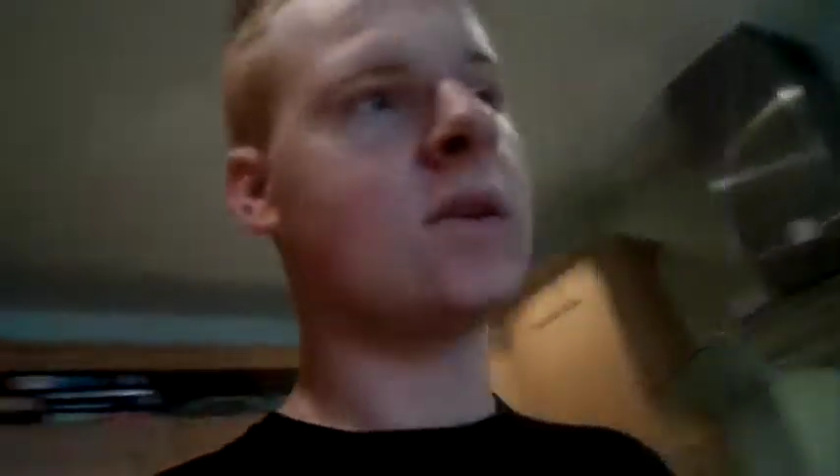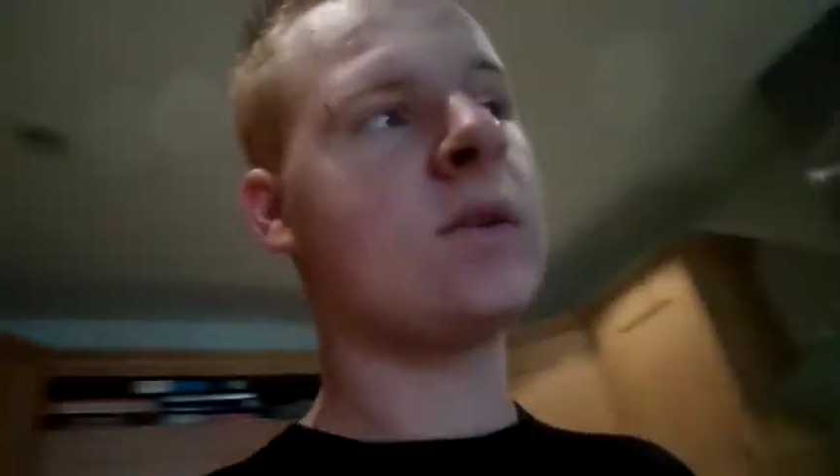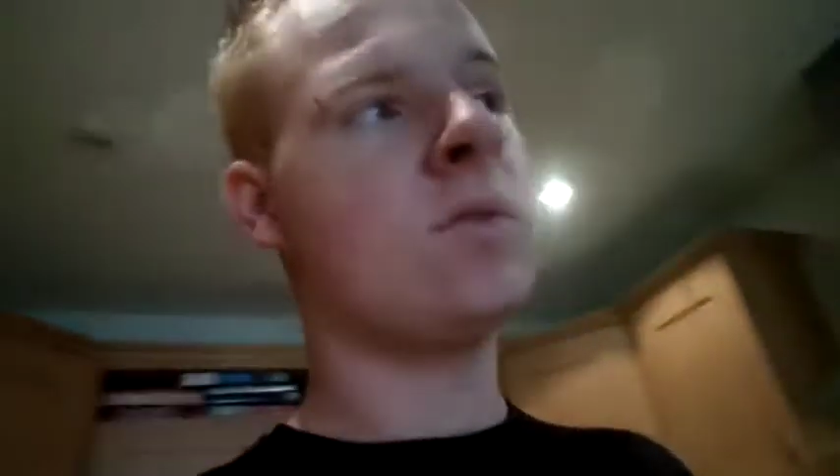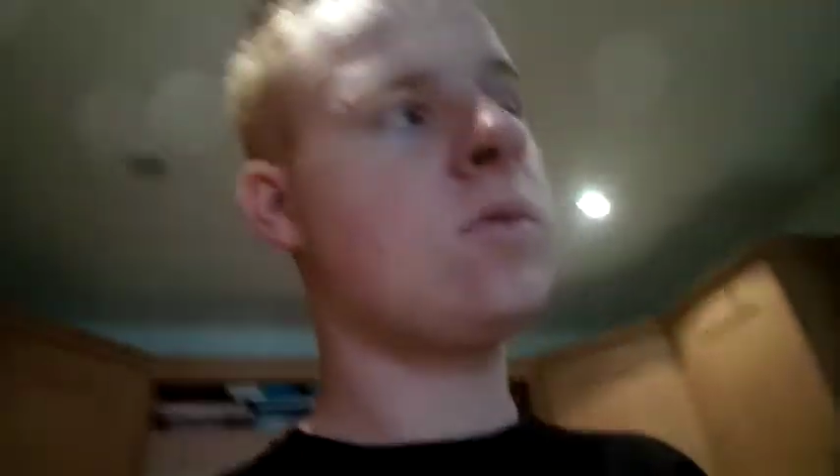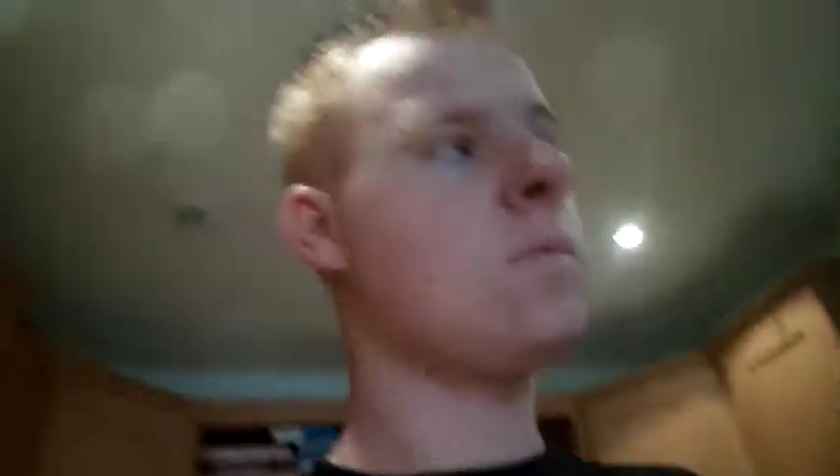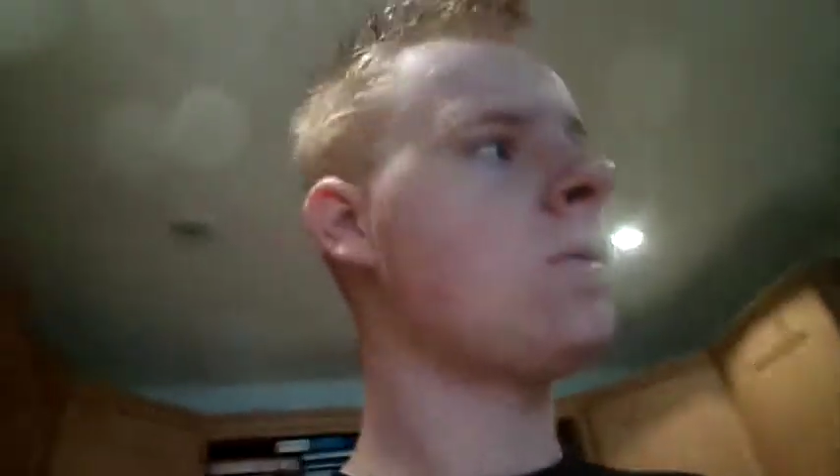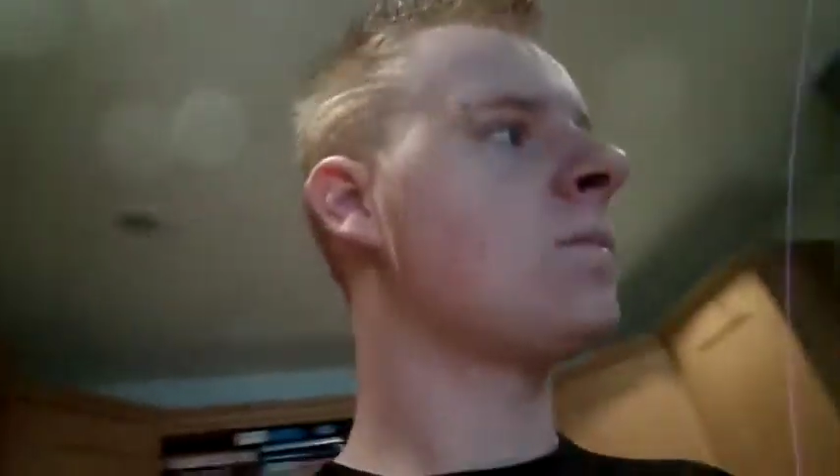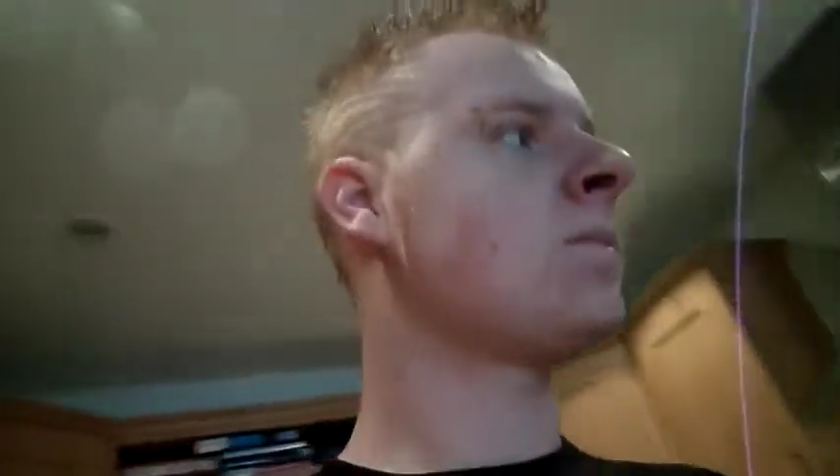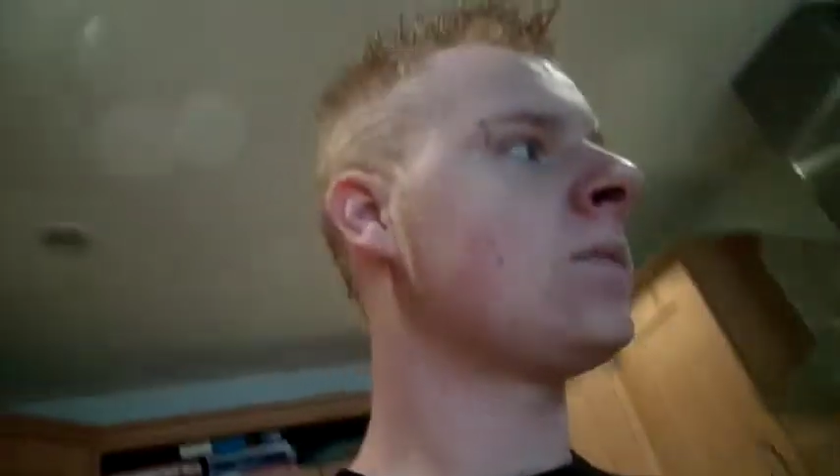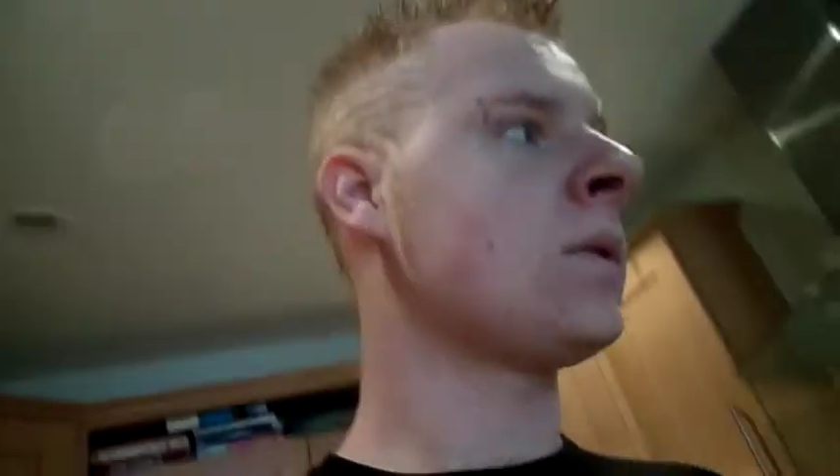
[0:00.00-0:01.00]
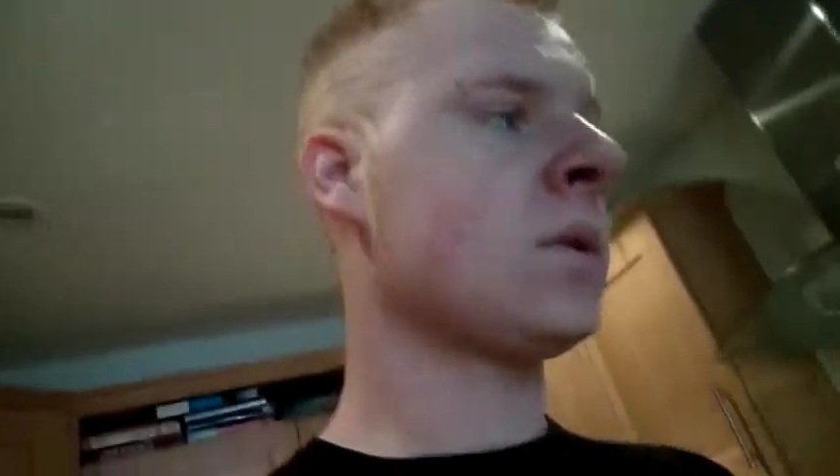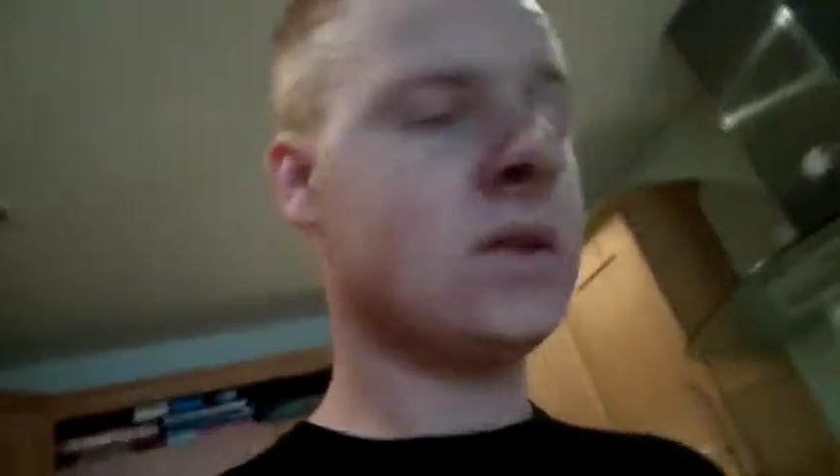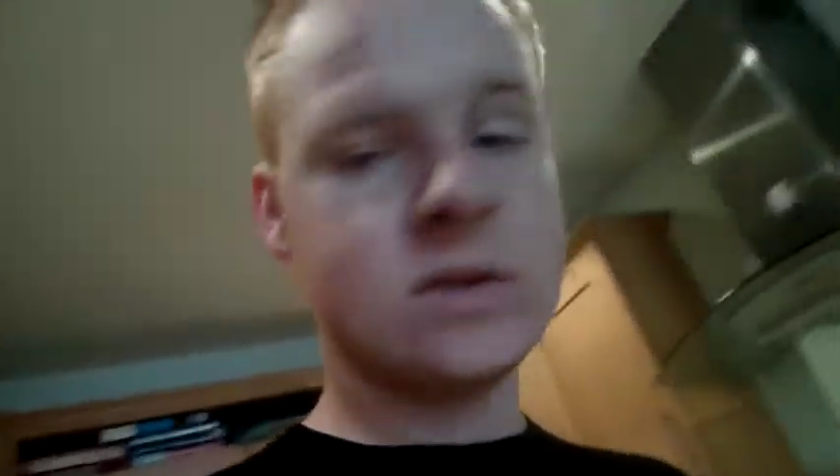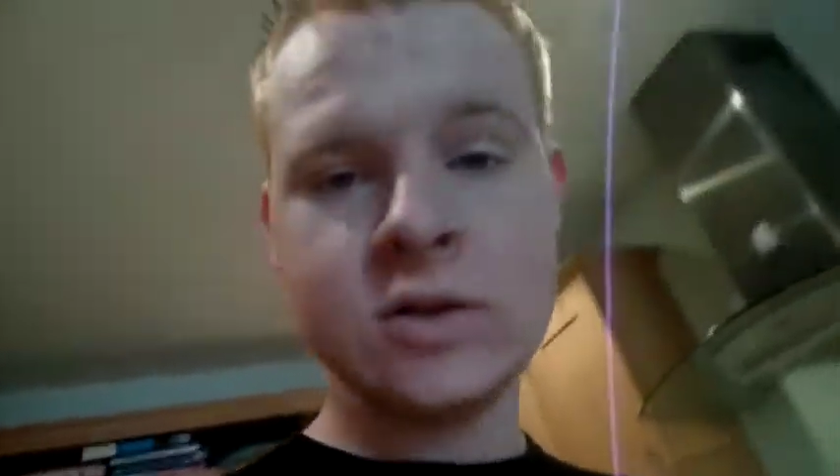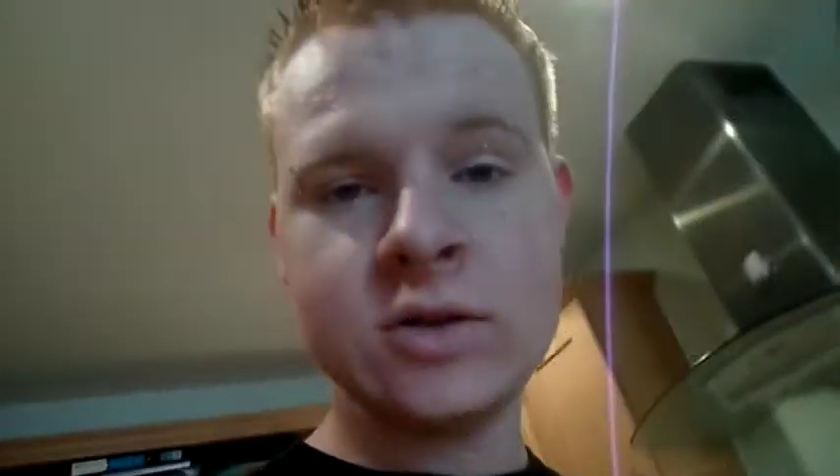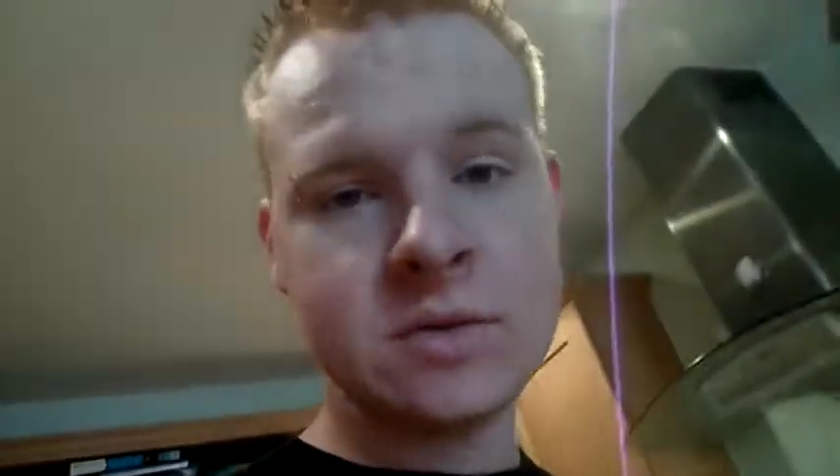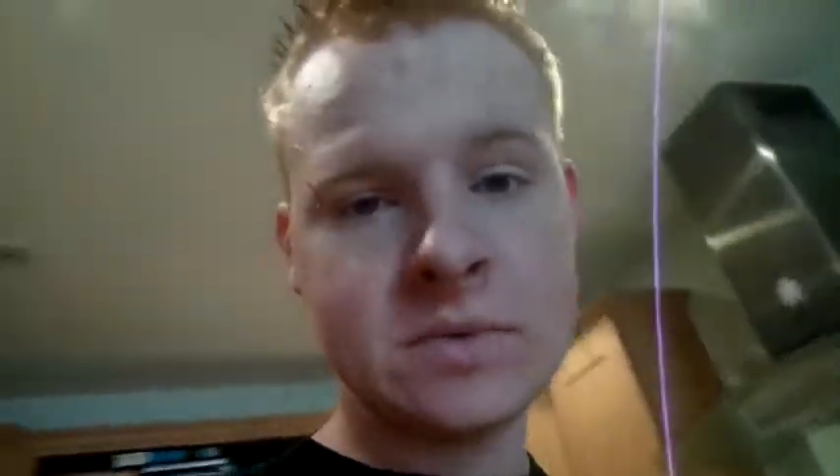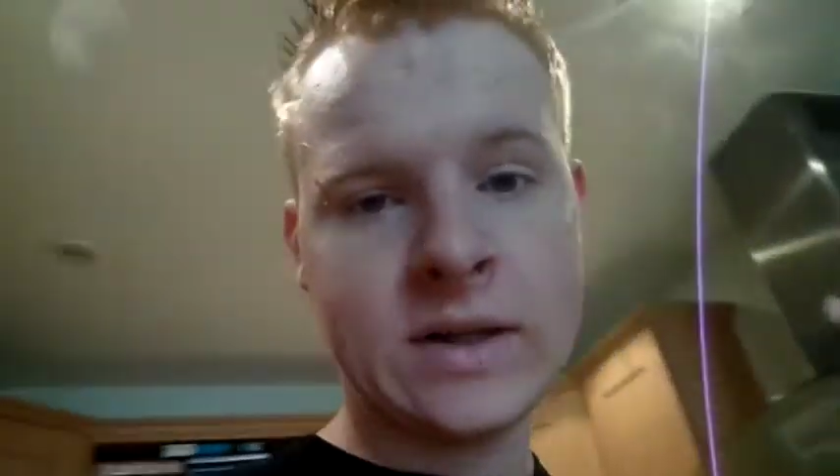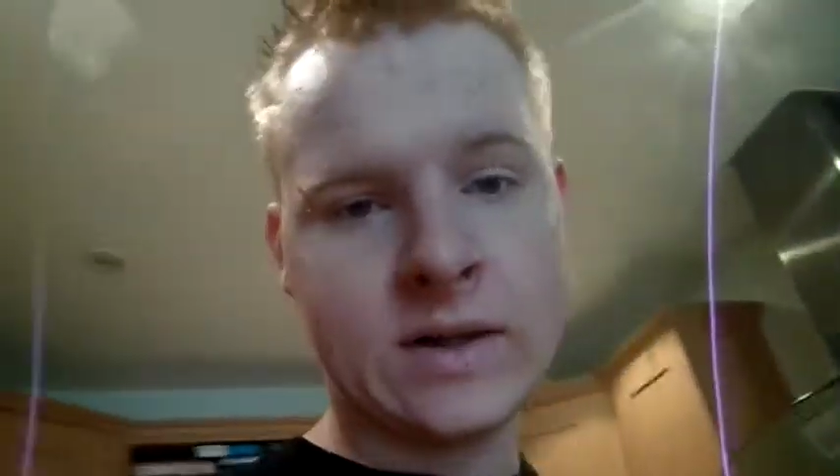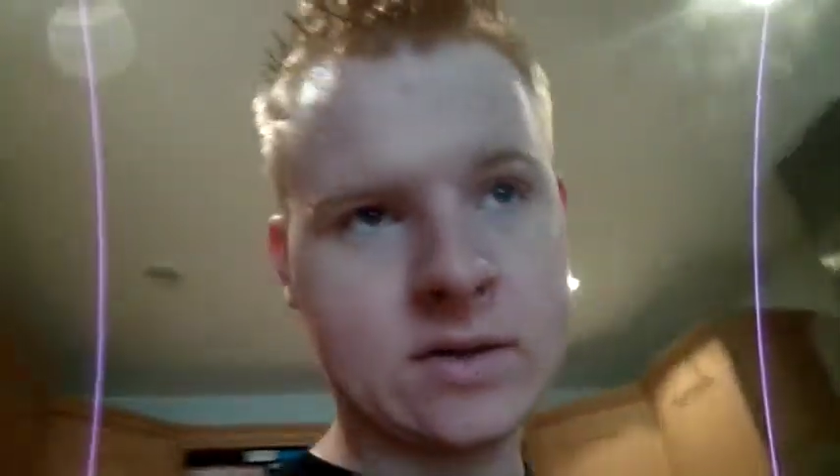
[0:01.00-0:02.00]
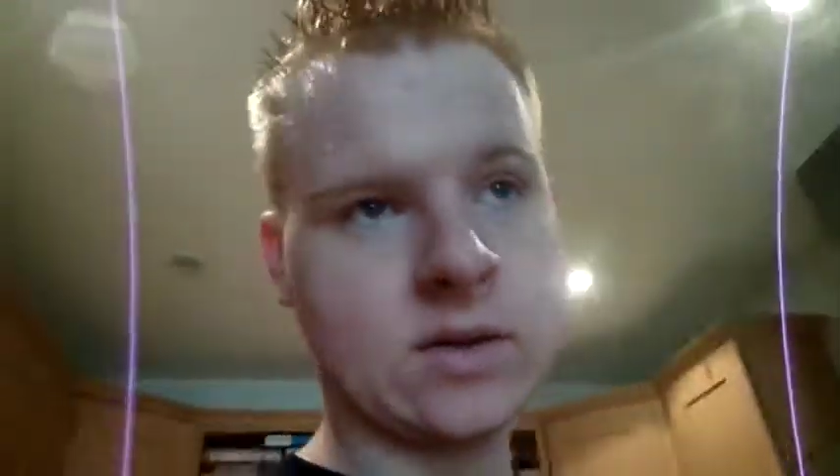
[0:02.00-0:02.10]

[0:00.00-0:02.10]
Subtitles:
like normal. I'm going to the gym later.